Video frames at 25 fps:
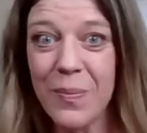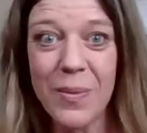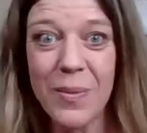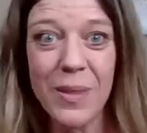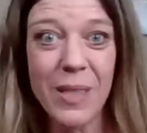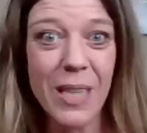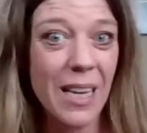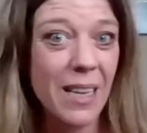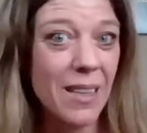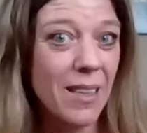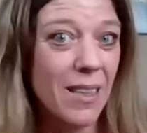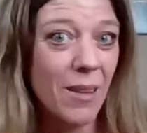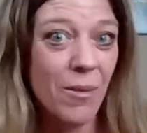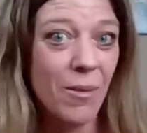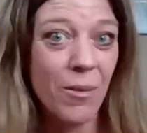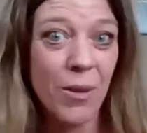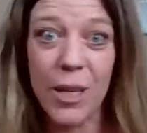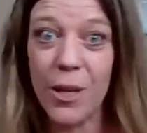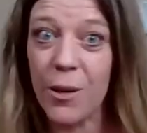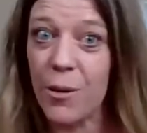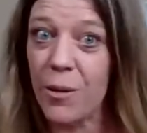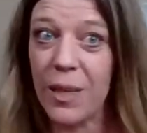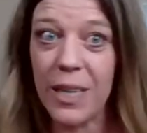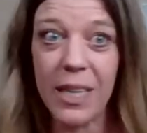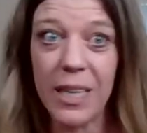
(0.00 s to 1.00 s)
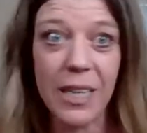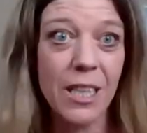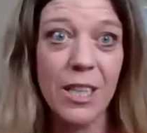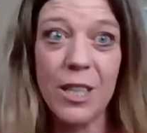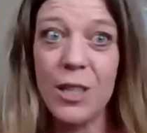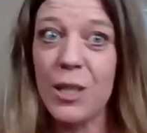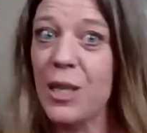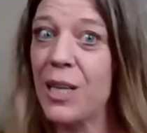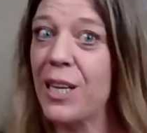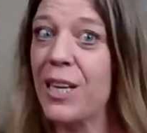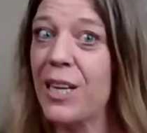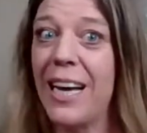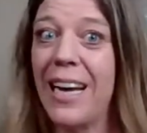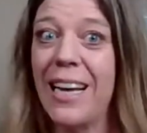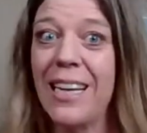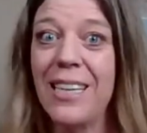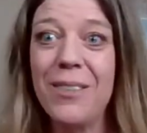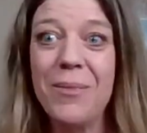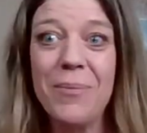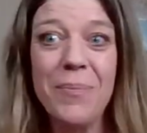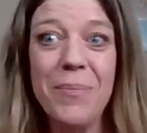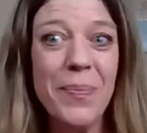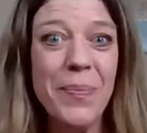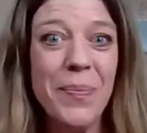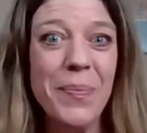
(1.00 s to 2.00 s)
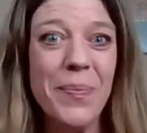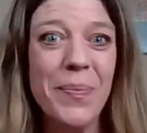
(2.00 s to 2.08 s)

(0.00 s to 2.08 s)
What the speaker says: Except for you don't need to do your head.